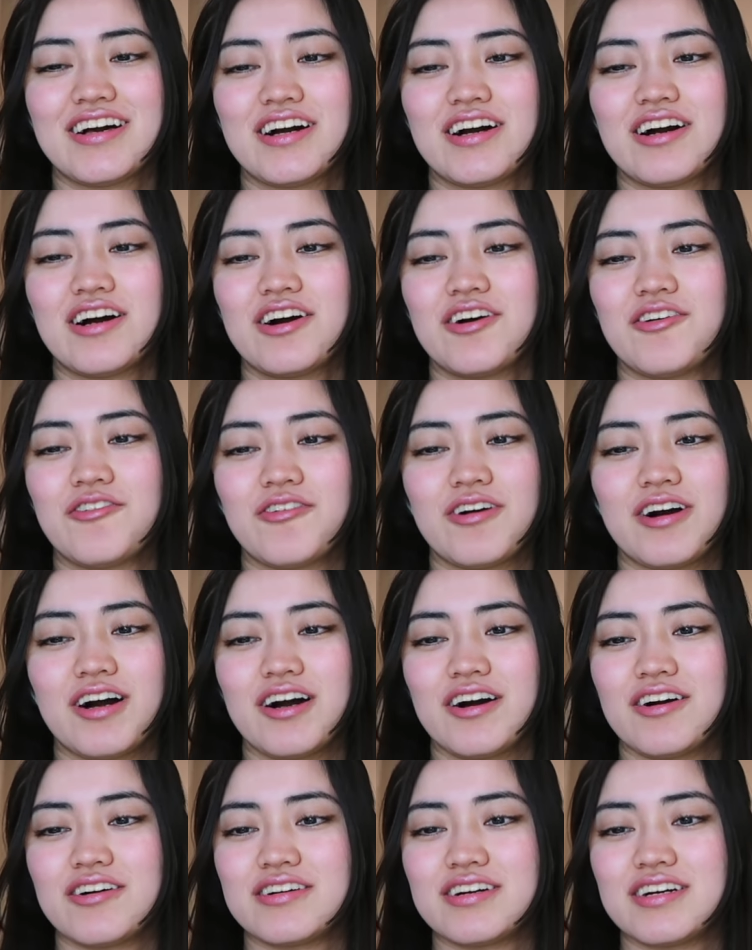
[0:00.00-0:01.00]
Oh
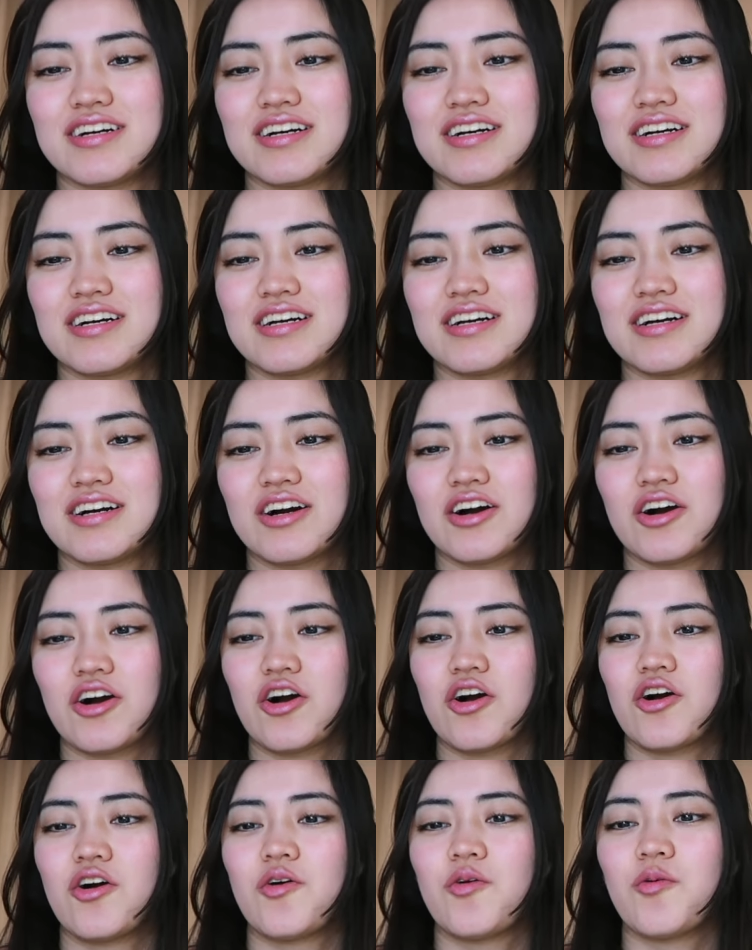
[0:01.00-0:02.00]
wow.
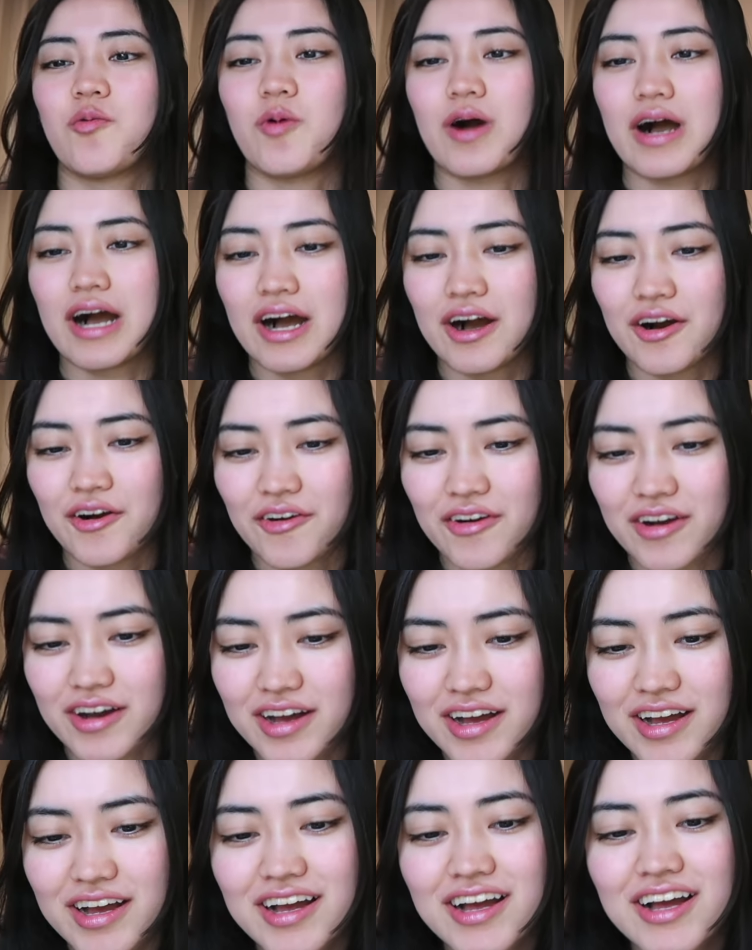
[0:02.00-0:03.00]
Oh wow.
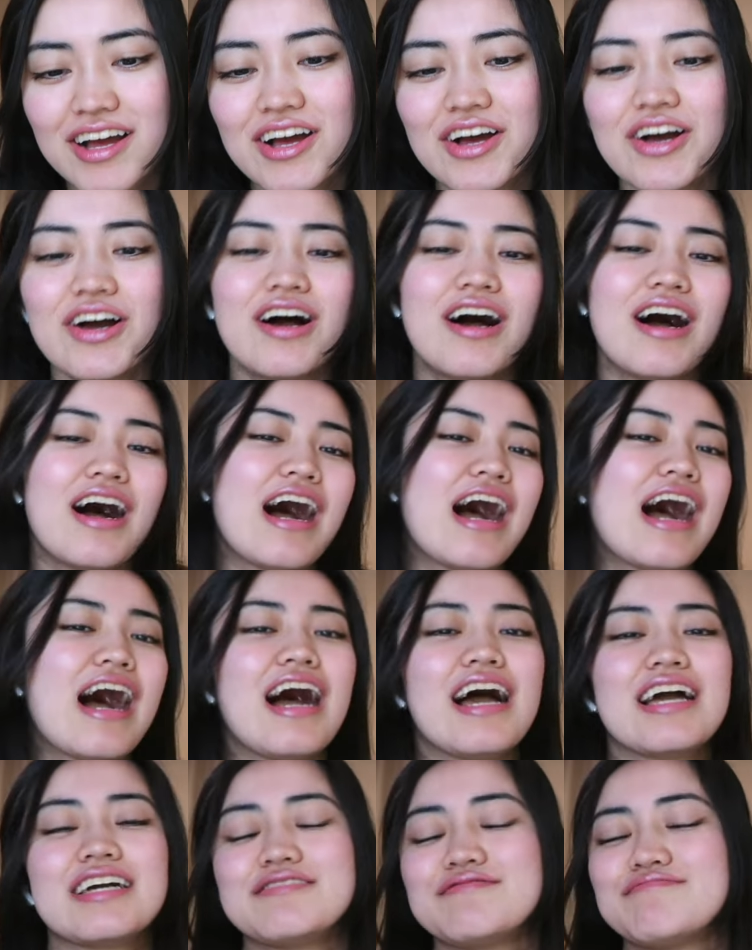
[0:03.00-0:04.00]

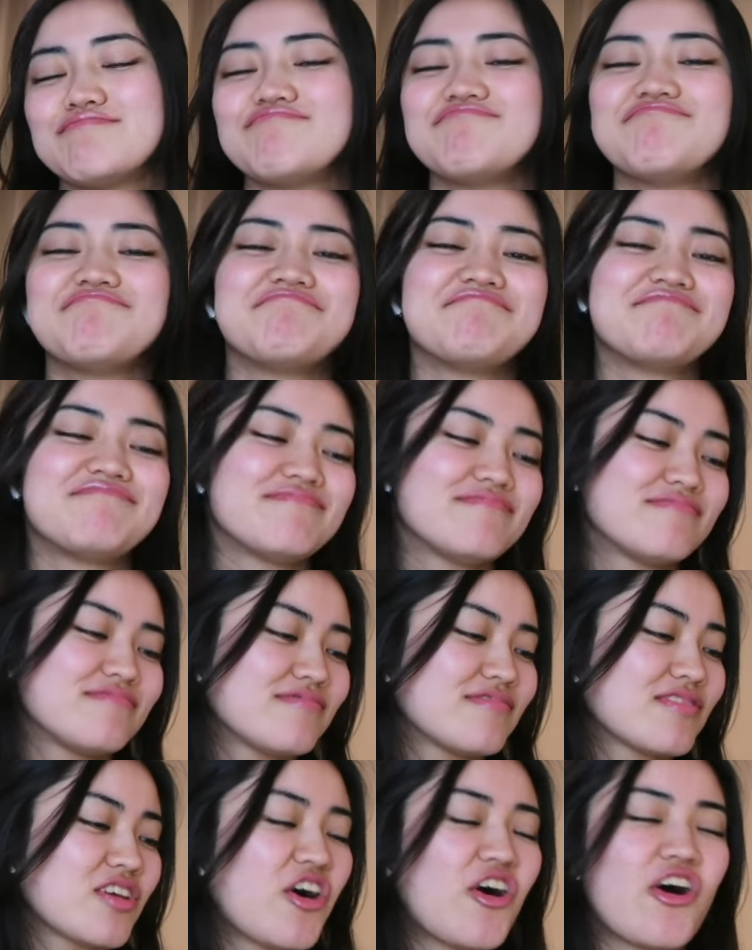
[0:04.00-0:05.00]
I
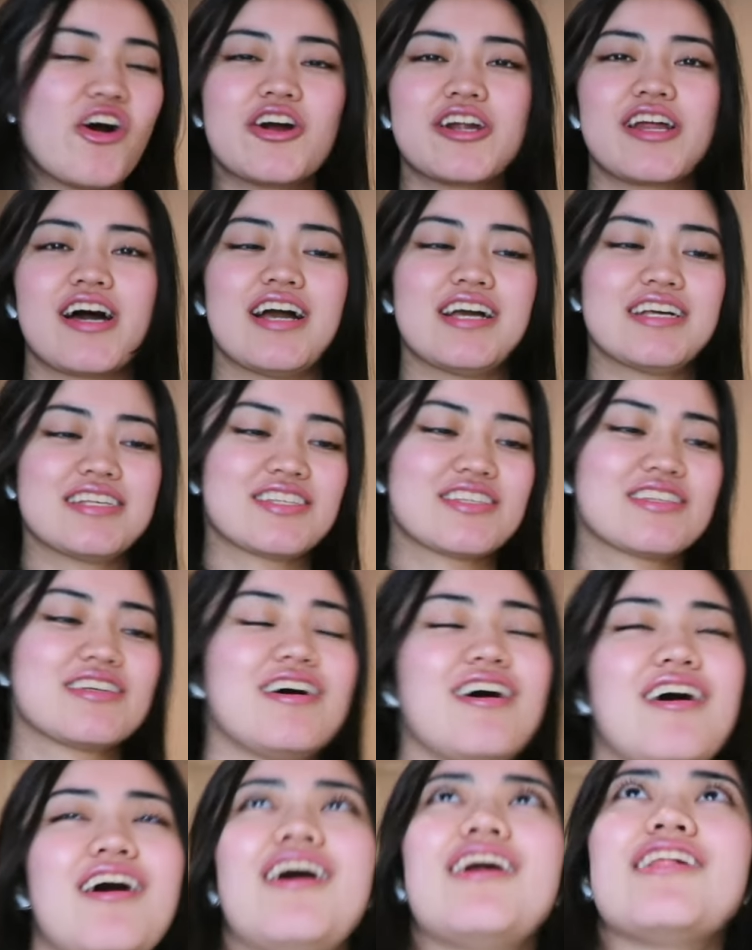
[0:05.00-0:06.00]
heart eyes
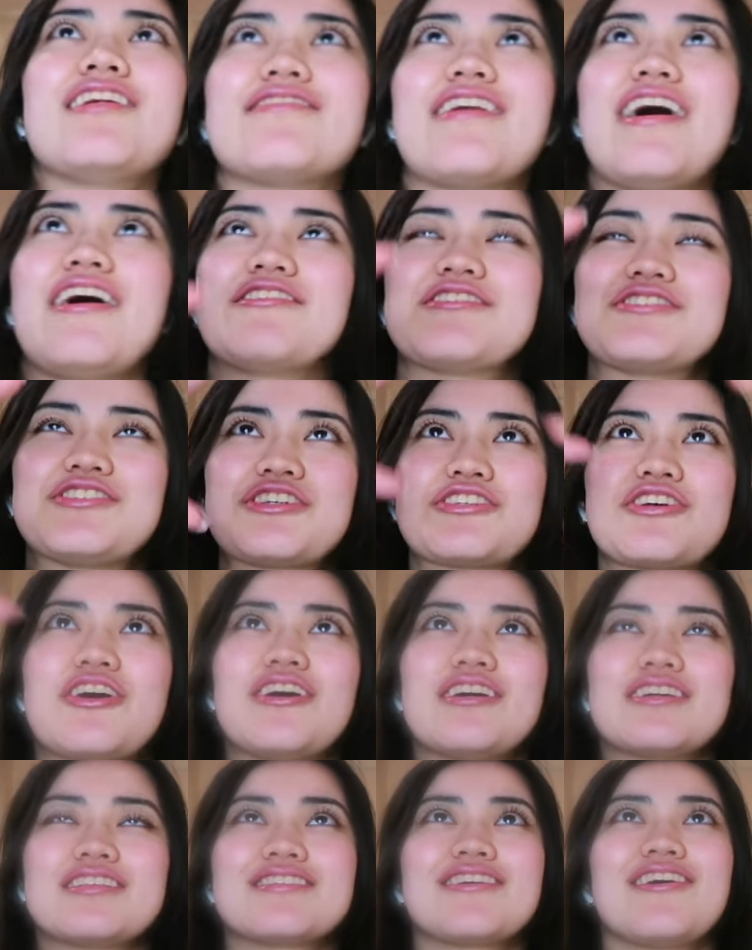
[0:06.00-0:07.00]
all around, just
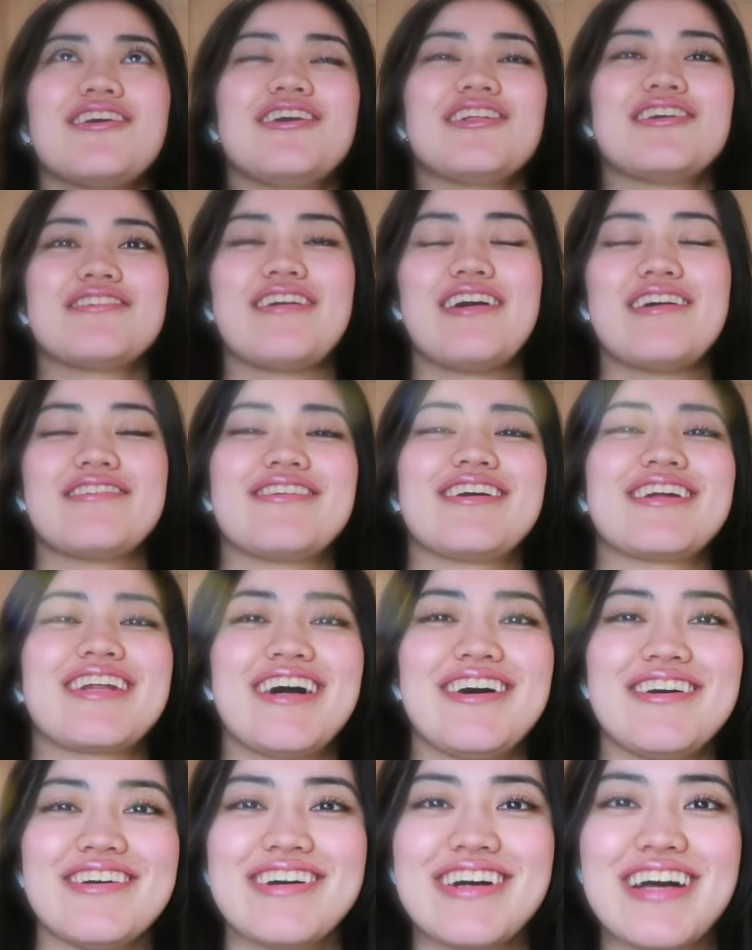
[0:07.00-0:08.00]
hearts all around right
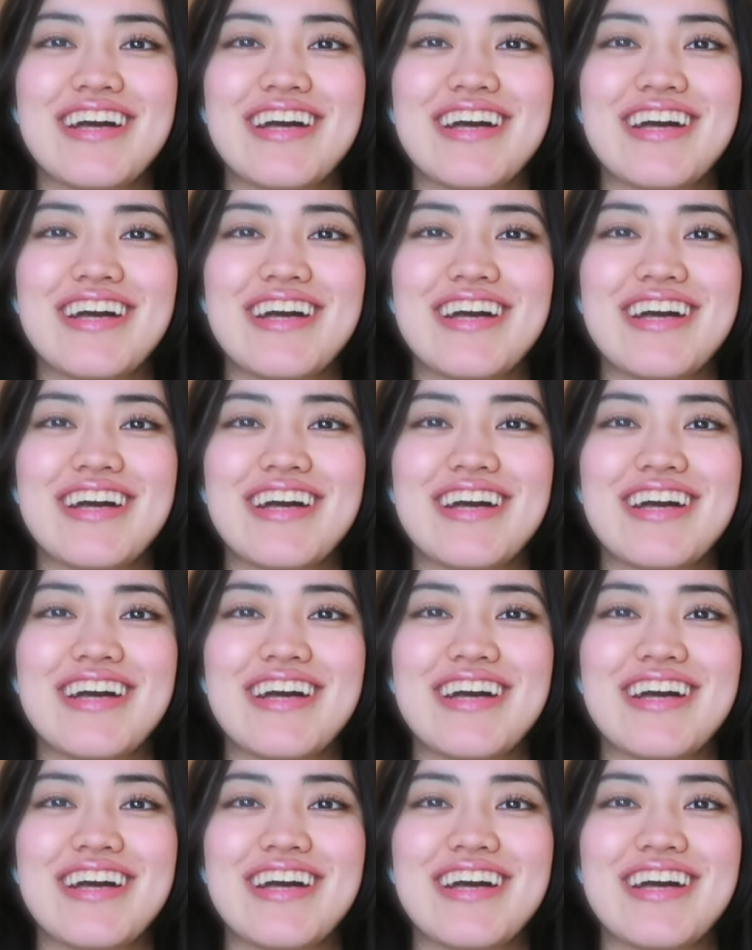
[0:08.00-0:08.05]
now.